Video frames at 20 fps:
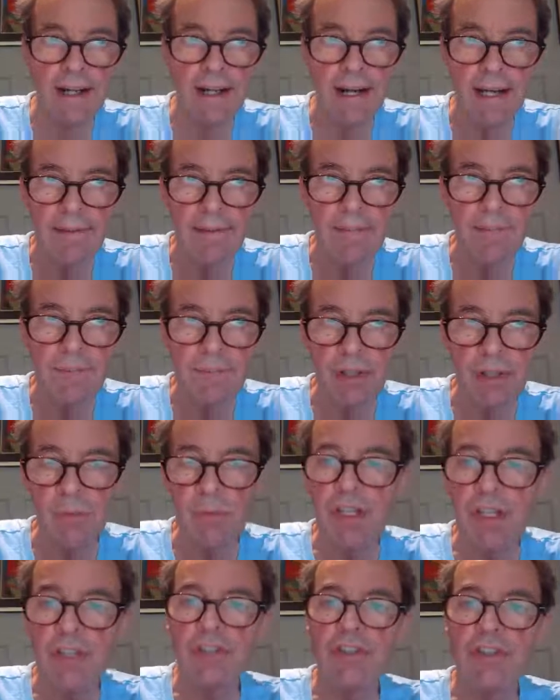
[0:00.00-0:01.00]
and
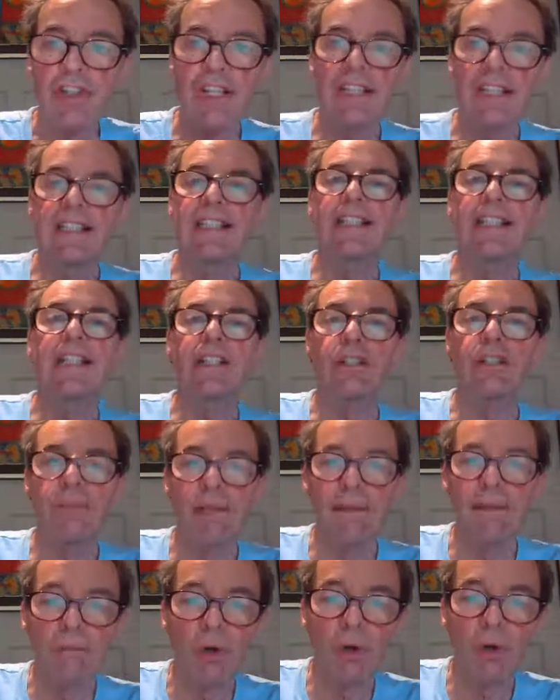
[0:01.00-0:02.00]
we could see a little
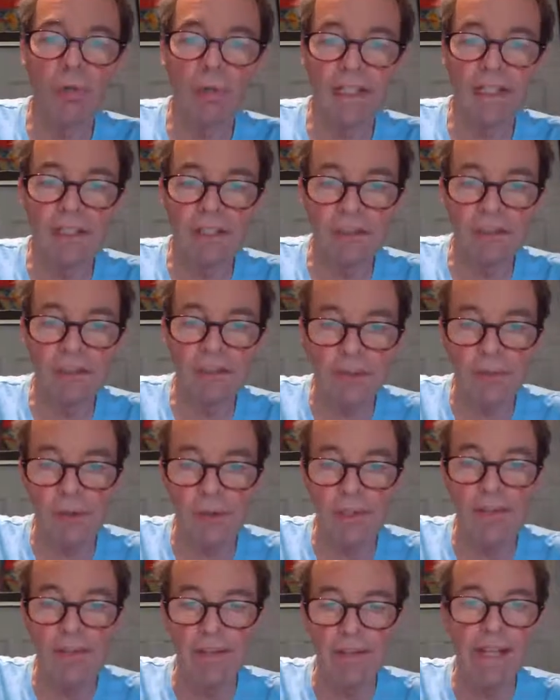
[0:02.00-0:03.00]
bit more weakness this morning.